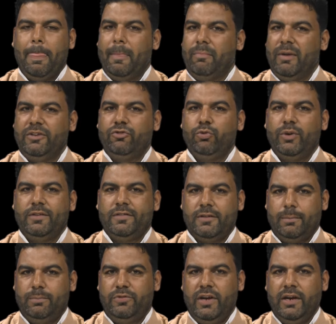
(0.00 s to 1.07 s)
Manju is
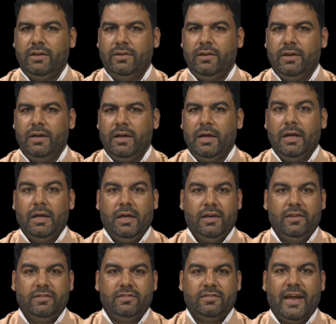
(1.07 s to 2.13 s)
subject,
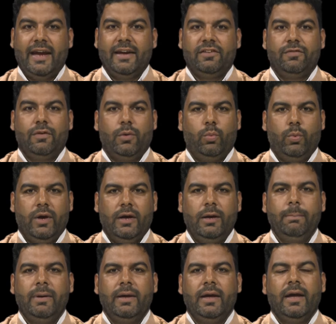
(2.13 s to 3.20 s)
is stands for a
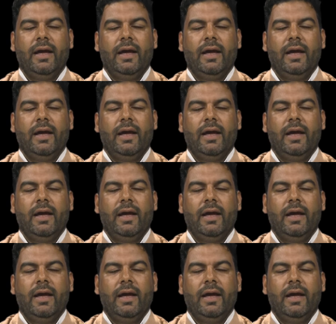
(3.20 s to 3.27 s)
verb,